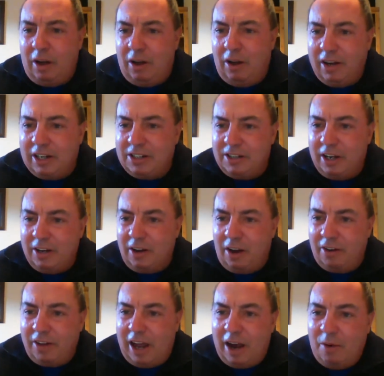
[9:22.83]
all I can say
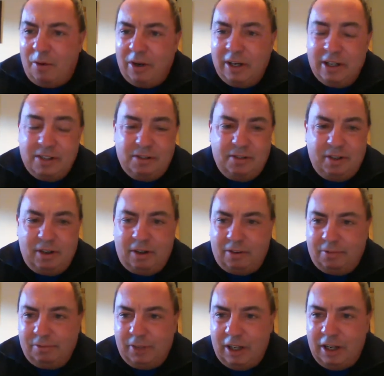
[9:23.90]
on that one is,
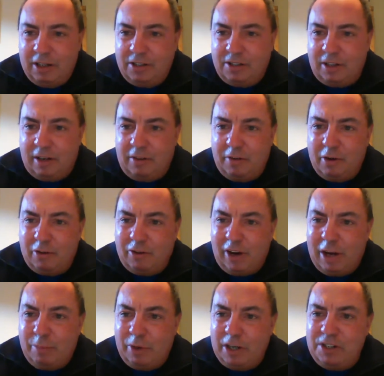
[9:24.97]
it's like if your
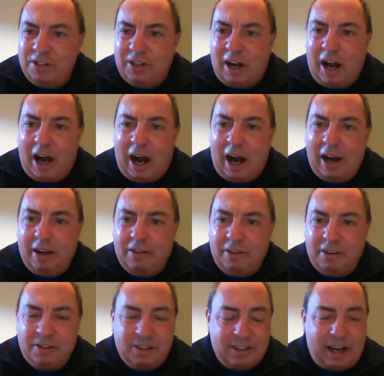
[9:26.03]
vibrations are high and
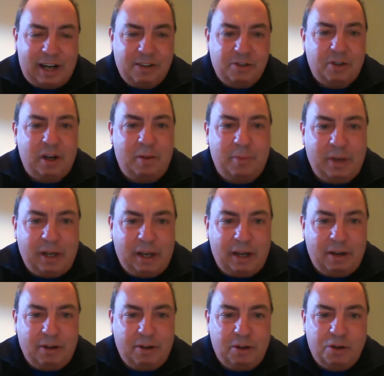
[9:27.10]
the signs are coming
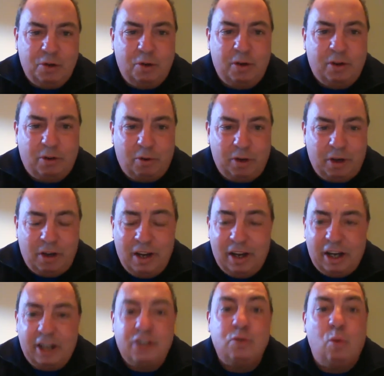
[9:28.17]
in,
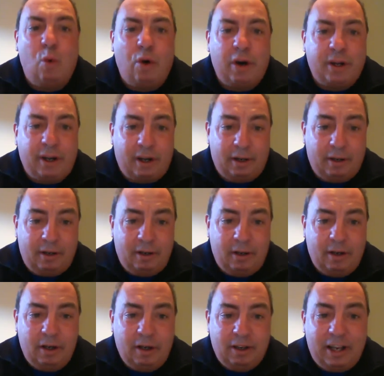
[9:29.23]
it's working.
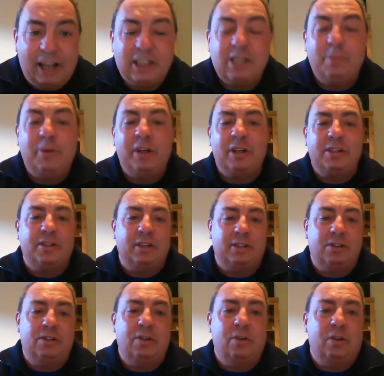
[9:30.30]
That's the biggest
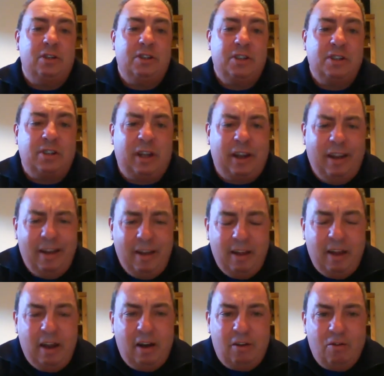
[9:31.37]
thing too. It's just like,
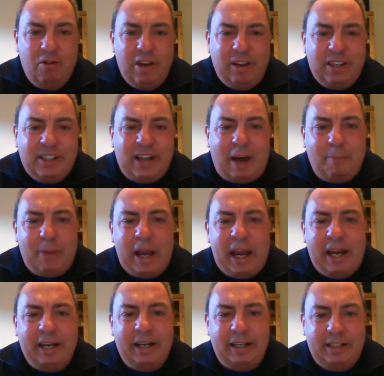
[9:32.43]
really stop
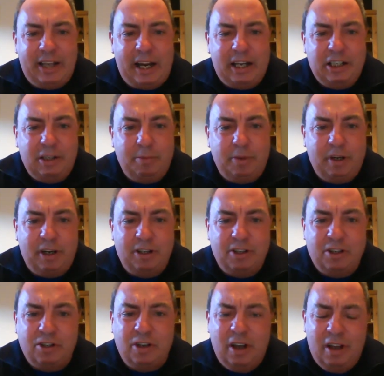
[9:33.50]
paying attention,
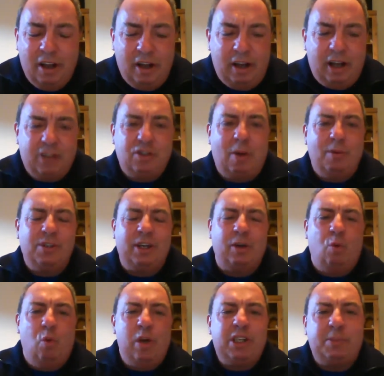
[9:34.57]
because it's almost
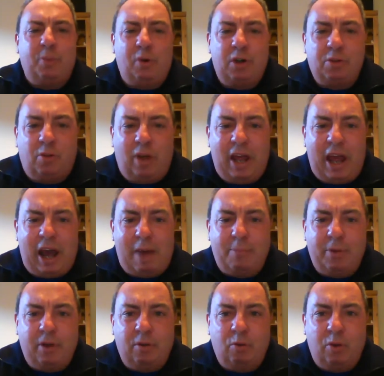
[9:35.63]
like whispers will
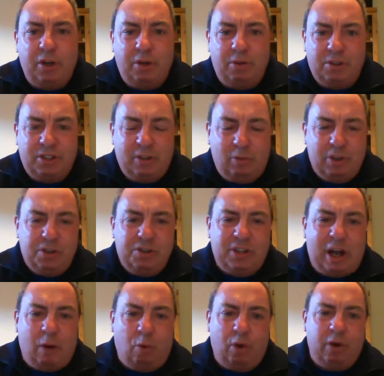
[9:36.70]
happen once you
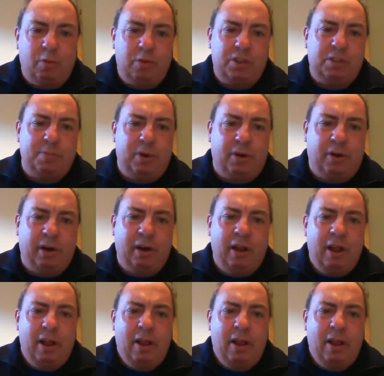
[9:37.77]
start working with spirit.